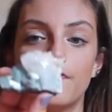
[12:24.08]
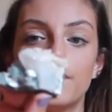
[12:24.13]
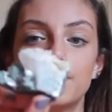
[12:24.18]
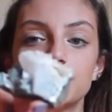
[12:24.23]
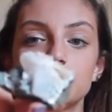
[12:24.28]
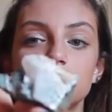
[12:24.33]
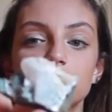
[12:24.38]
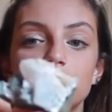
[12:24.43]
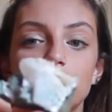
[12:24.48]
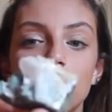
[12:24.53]

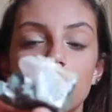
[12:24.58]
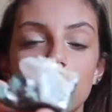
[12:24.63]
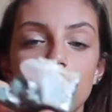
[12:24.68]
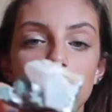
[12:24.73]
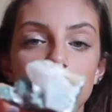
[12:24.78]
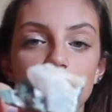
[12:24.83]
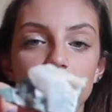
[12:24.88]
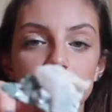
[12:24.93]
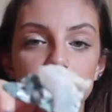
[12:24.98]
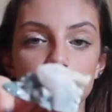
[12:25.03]
This
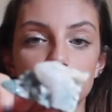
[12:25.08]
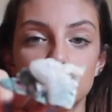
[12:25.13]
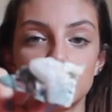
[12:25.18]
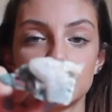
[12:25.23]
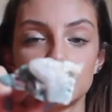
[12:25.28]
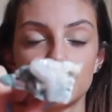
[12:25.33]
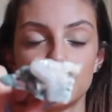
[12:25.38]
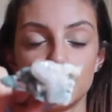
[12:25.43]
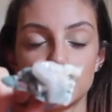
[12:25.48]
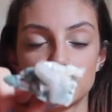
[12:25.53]
one
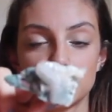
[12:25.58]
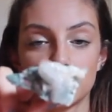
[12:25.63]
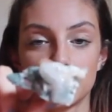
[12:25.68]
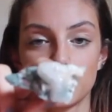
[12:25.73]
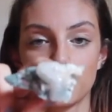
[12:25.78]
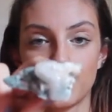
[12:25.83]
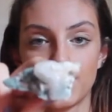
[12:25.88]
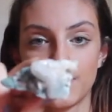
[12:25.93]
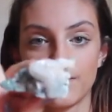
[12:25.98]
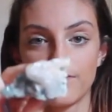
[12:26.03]
is featured
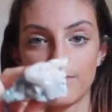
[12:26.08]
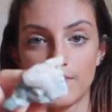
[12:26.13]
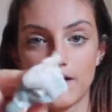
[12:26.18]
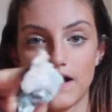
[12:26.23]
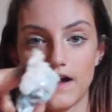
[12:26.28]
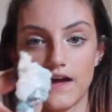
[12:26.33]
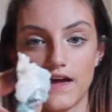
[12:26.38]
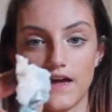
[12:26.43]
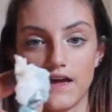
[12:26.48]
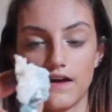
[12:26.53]
in one of
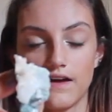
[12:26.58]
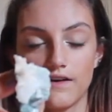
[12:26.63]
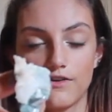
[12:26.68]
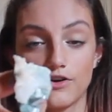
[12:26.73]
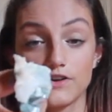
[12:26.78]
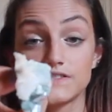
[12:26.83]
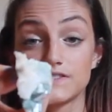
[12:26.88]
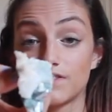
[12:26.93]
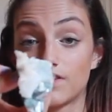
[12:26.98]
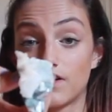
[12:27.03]
my
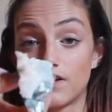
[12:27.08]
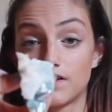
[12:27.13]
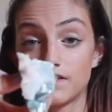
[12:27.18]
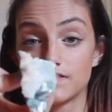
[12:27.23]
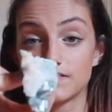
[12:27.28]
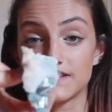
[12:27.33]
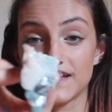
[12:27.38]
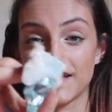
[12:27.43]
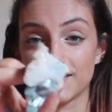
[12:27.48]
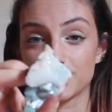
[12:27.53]
crystal
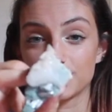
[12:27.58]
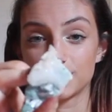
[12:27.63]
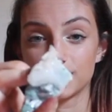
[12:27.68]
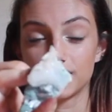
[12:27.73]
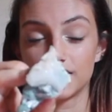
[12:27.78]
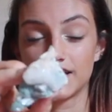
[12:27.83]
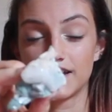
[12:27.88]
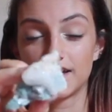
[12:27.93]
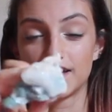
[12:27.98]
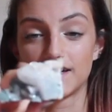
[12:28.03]
hauls
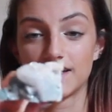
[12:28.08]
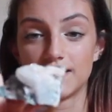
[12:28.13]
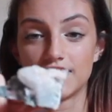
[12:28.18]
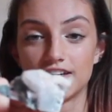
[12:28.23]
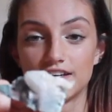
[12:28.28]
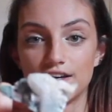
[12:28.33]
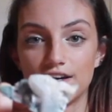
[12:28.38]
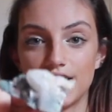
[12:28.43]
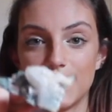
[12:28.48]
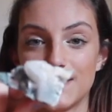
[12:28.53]
actually
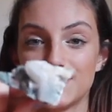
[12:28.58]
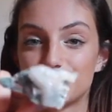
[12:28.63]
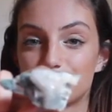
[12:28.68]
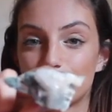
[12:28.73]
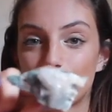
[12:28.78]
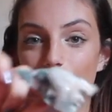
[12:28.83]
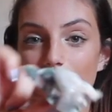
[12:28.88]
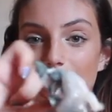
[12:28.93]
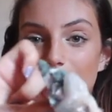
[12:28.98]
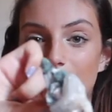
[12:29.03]
as
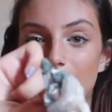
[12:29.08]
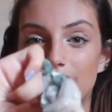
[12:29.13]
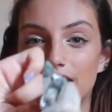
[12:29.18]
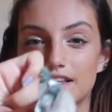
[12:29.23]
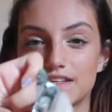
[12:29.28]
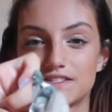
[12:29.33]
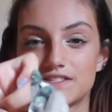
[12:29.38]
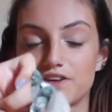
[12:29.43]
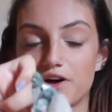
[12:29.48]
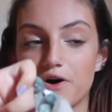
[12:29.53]
well.
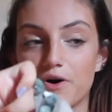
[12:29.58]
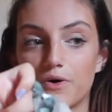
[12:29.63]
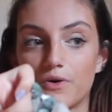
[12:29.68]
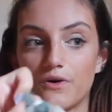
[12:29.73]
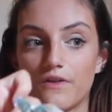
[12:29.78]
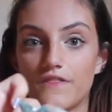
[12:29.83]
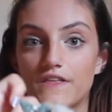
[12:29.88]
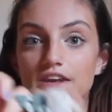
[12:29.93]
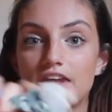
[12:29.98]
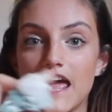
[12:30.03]

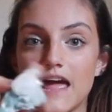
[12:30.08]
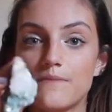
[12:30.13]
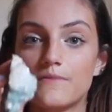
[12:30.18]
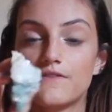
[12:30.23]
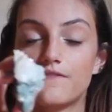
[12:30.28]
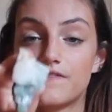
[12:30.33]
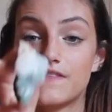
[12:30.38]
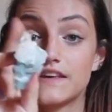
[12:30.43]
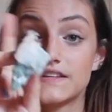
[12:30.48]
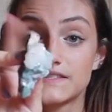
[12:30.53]
So the name
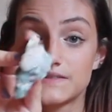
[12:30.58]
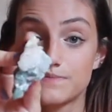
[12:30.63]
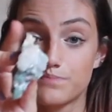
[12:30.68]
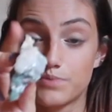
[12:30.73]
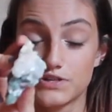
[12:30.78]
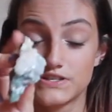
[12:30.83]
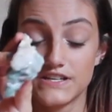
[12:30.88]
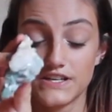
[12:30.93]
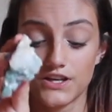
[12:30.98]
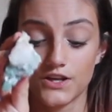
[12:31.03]
of this
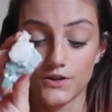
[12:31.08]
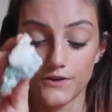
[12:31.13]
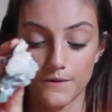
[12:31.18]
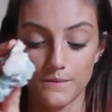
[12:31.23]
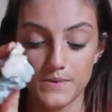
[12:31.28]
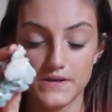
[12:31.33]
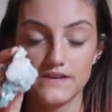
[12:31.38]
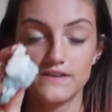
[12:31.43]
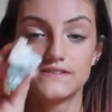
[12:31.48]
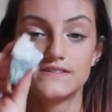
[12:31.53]
particular
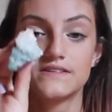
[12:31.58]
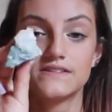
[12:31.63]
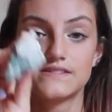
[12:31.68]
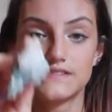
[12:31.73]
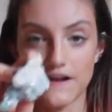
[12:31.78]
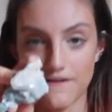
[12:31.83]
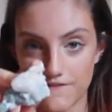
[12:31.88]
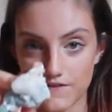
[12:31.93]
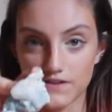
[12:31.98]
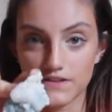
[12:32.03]
piece is
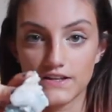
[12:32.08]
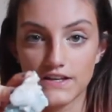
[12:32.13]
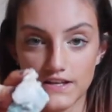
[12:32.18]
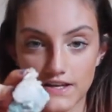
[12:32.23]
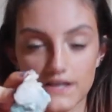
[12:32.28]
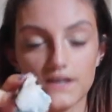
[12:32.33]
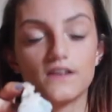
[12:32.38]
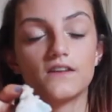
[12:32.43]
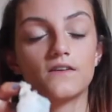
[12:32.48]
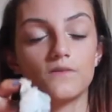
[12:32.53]
definitely
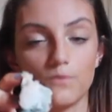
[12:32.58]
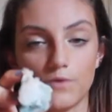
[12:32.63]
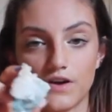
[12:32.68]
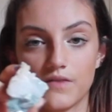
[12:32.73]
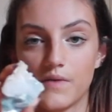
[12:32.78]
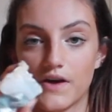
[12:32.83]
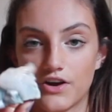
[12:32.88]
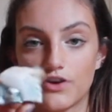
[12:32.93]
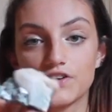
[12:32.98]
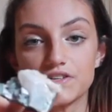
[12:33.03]
in one
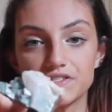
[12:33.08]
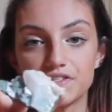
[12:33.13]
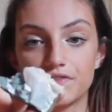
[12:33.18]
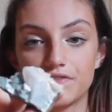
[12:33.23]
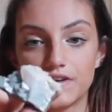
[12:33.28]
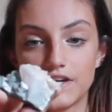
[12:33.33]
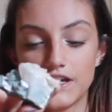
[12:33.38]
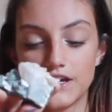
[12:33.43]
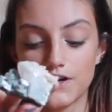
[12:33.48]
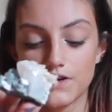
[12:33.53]
of my crystal
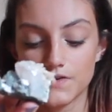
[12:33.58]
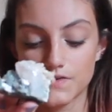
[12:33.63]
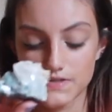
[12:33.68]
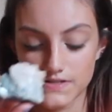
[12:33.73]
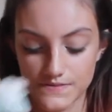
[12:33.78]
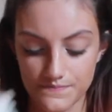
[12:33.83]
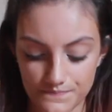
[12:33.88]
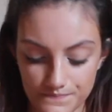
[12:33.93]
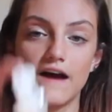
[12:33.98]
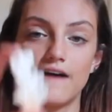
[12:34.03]

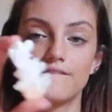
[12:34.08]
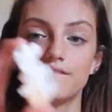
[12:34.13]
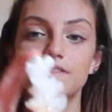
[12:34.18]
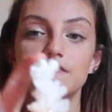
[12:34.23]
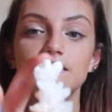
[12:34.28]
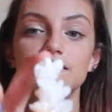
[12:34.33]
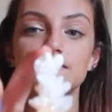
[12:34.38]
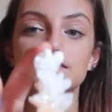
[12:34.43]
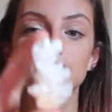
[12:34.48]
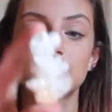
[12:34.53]
videos.
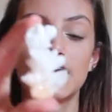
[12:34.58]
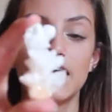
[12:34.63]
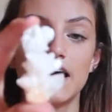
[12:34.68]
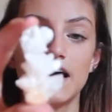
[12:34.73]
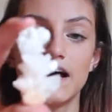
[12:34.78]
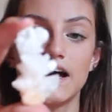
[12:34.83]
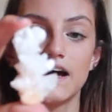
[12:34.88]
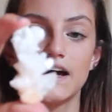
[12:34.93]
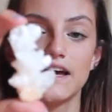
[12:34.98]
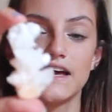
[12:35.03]
This
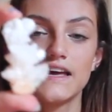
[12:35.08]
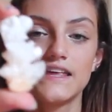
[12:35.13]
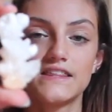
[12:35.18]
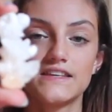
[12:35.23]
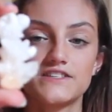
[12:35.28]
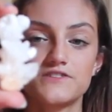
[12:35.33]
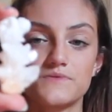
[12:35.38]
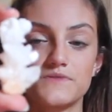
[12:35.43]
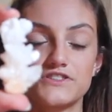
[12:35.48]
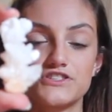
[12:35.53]
guy,
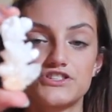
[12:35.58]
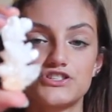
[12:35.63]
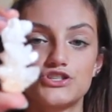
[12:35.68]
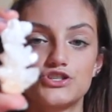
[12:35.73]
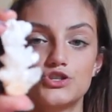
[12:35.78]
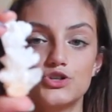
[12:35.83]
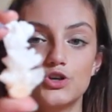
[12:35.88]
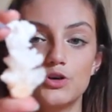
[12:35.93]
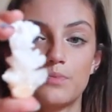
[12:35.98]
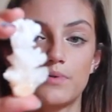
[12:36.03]
this one's
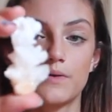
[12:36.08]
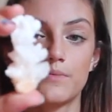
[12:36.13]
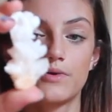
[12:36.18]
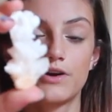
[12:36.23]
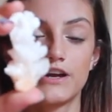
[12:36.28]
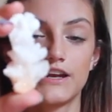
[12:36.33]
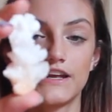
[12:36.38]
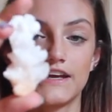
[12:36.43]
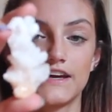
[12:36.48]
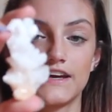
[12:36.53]
super
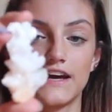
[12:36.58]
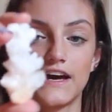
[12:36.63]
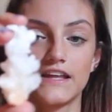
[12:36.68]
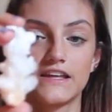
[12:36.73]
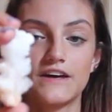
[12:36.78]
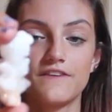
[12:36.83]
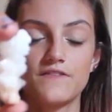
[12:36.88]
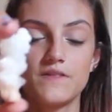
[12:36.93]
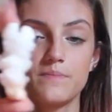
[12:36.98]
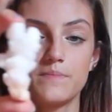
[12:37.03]
pretty. I
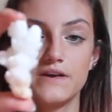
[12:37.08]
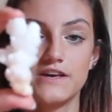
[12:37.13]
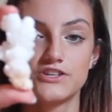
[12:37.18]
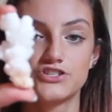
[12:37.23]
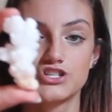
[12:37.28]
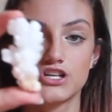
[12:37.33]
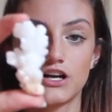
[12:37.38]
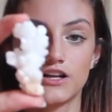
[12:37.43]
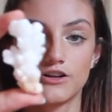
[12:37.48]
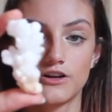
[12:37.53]
love the
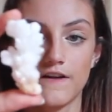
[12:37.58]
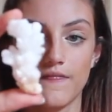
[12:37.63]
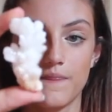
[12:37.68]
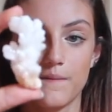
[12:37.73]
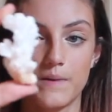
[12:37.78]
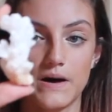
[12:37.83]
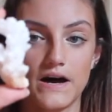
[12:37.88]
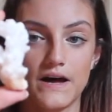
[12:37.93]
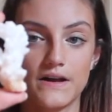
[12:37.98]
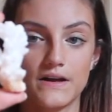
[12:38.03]
peach color at
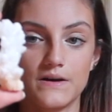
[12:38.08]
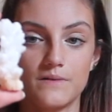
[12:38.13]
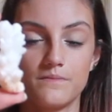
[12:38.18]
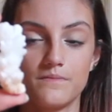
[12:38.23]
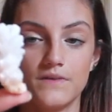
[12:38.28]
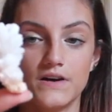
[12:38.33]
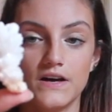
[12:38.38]
the bottom.